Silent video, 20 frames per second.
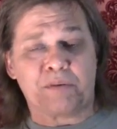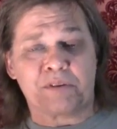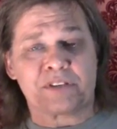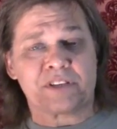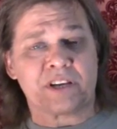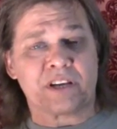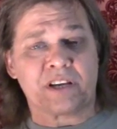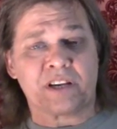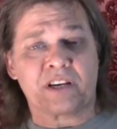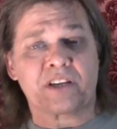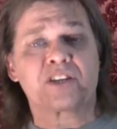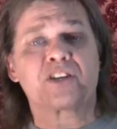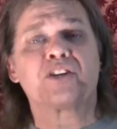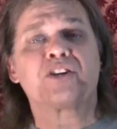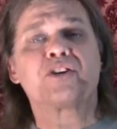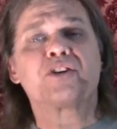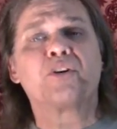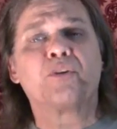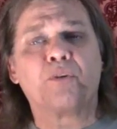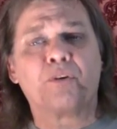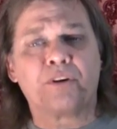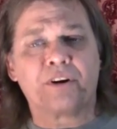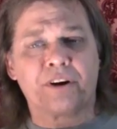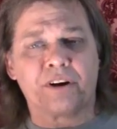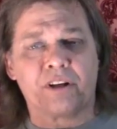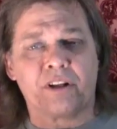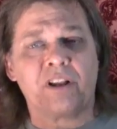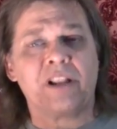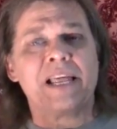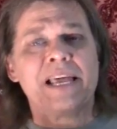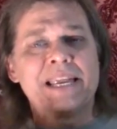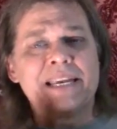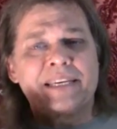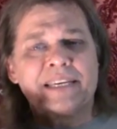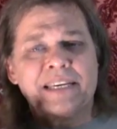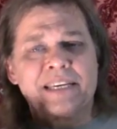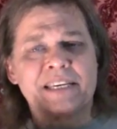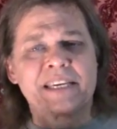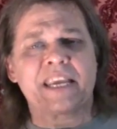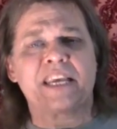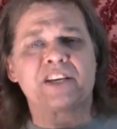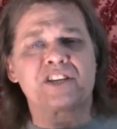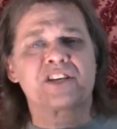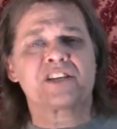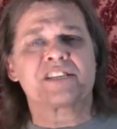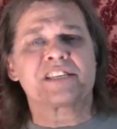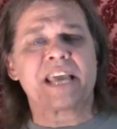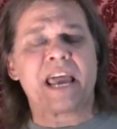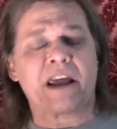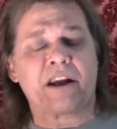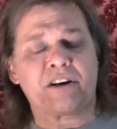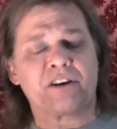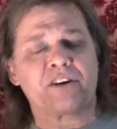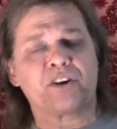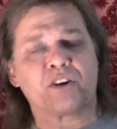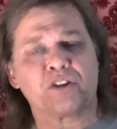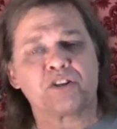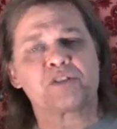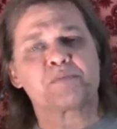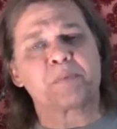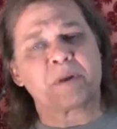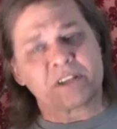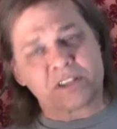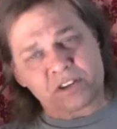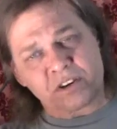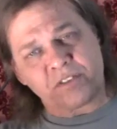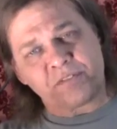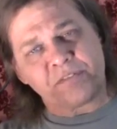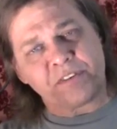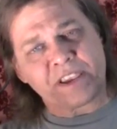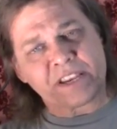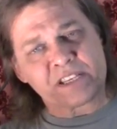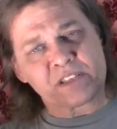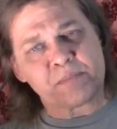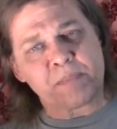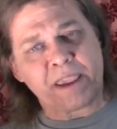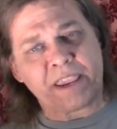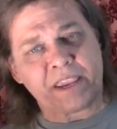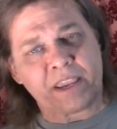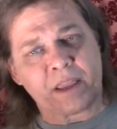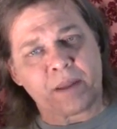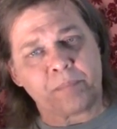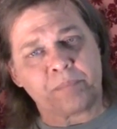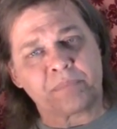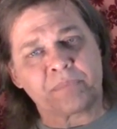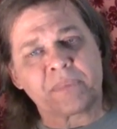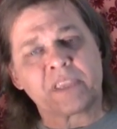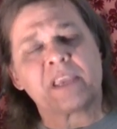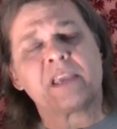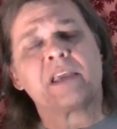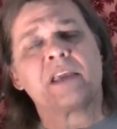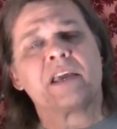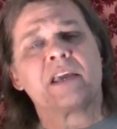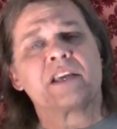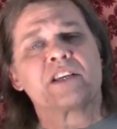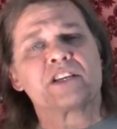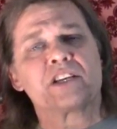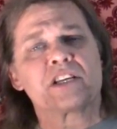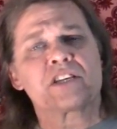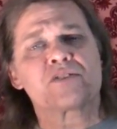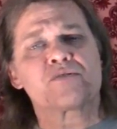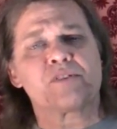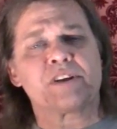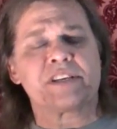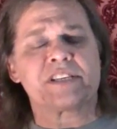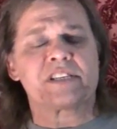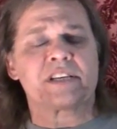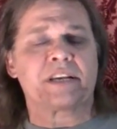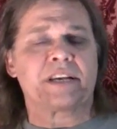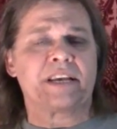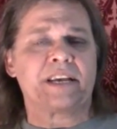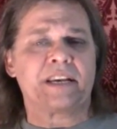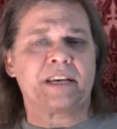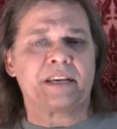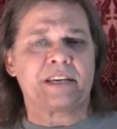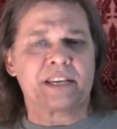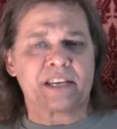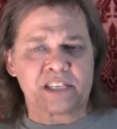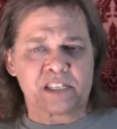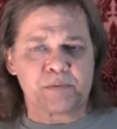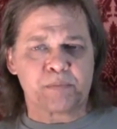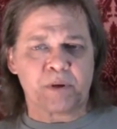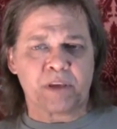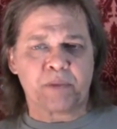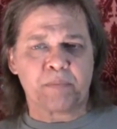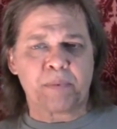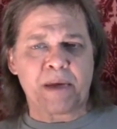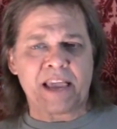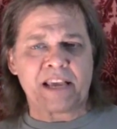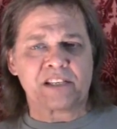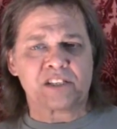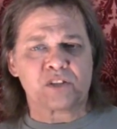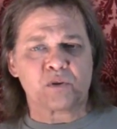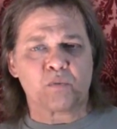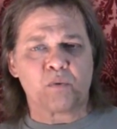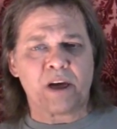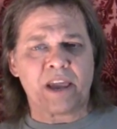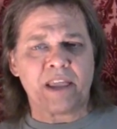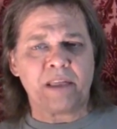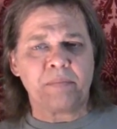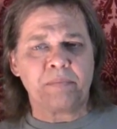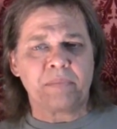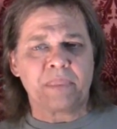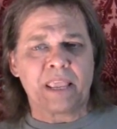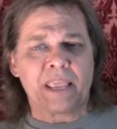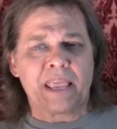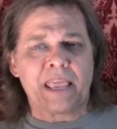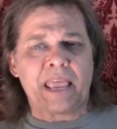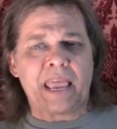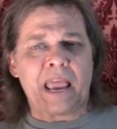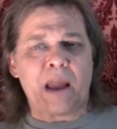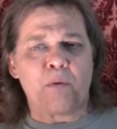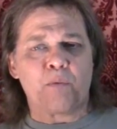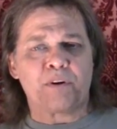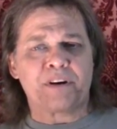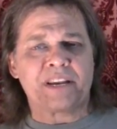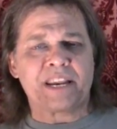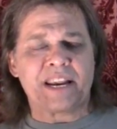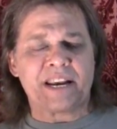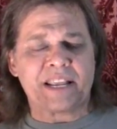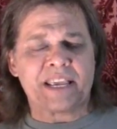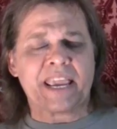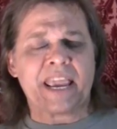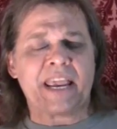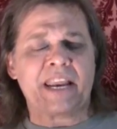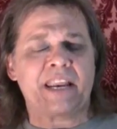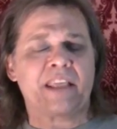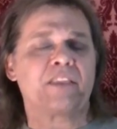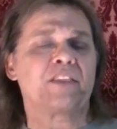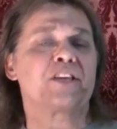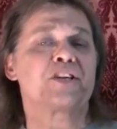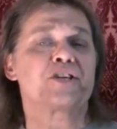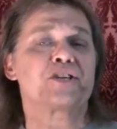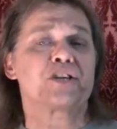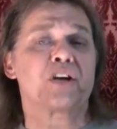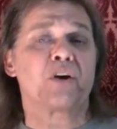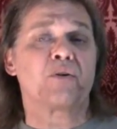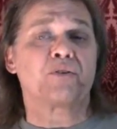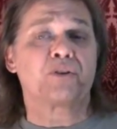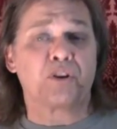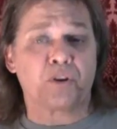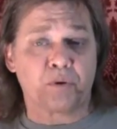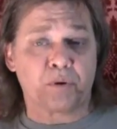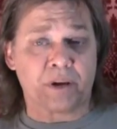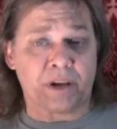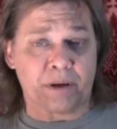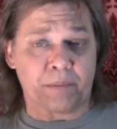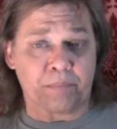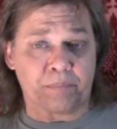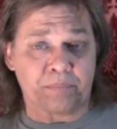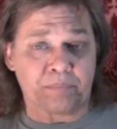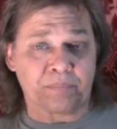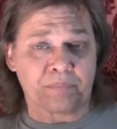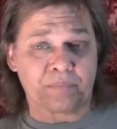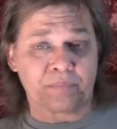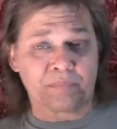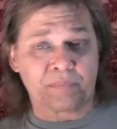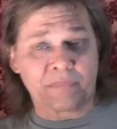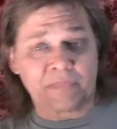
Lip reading: It was a tutorial to teach us how to do special effects makeup. Just recently, Dick Smith passed away, and we're dedicating this show to him.